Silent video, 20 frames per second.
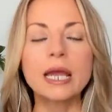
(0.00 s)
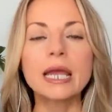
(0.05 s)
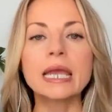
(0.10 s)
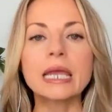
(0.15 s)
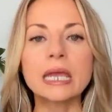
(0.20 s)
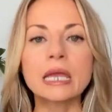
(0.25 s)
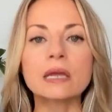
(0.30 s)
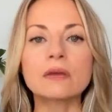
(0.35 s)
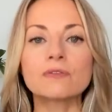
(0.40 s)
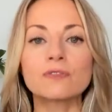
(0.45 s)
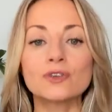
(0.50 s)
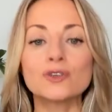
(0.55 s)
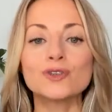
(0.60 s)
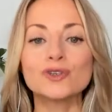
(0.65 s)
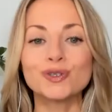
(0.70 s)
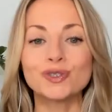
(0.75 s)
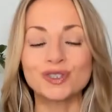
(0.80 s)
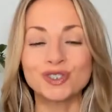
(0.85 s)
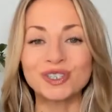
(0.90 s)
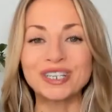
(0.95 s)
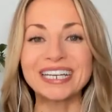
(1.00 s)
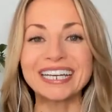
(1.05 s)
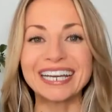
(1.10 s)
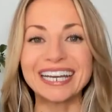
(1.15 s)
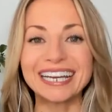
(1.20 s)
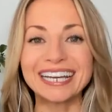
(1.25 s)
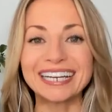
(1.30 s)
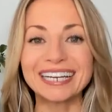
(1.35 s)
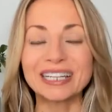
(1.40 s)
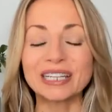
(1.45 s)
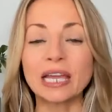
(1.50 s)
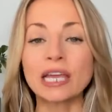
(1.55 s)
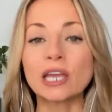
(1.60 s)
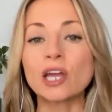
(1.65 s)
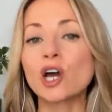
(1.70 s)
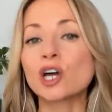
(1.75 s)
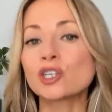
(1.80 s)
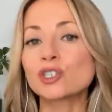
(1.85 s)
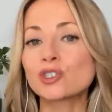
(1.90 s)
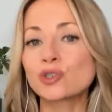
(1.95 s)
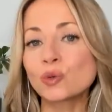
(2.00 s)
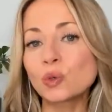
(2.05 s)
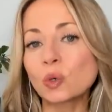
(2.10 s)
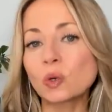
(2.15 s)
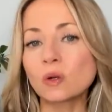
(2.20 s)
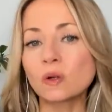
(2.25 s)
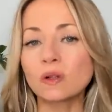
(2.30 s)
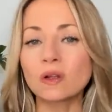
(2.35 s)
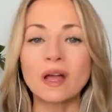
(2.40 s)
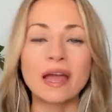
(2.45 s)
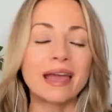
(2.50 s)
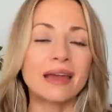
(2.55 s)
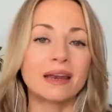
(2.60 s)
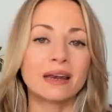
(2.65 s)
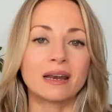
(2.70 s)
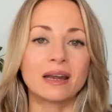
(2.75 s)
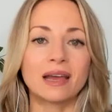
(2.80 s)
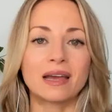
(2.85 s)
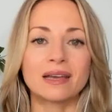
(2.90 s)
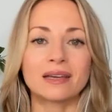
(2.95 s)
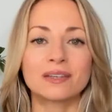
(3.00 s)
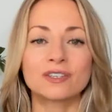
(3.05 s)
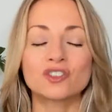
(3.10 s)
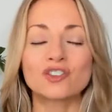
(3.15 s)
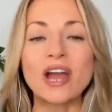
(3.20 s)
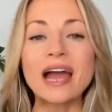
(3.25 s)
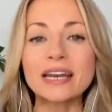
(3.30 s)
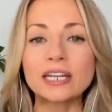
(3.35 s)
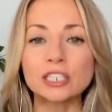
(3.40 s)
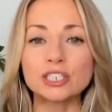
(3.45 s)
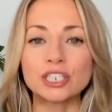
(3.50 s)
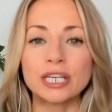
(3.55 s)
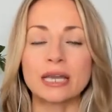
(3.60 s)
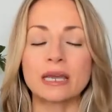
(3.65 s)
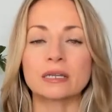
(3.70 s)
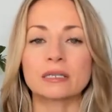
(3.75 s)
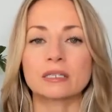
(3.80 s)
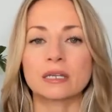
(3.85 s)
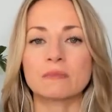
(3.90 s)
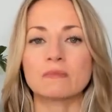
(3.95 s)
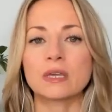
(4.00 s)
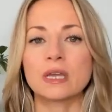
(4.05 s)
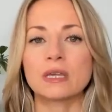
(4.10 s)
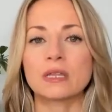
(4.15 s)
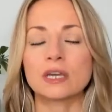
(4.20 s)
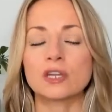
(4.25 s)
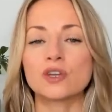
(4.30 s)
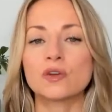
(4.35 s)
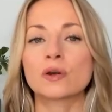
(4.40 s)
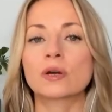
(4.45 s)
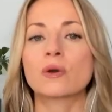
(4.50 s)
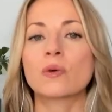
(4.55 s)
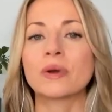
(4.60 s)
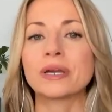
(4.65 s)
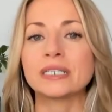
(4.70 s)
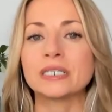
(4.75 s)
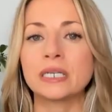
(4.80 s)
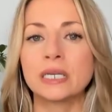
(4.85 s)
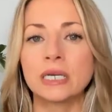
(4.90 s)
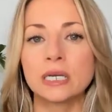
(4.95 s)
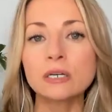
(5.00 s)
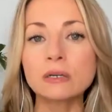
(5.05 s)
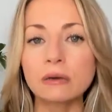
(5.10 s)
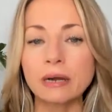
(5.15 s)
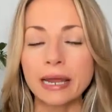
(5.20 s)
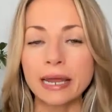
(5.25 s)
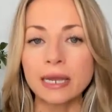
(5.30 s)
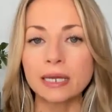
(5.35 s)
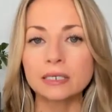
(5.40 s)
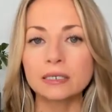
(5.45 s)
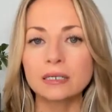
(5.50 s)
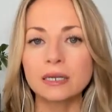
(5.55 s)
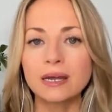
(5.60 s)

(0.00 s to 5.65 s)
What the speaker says: If you treat it like a tool and a strategy and something that you are going to iterate,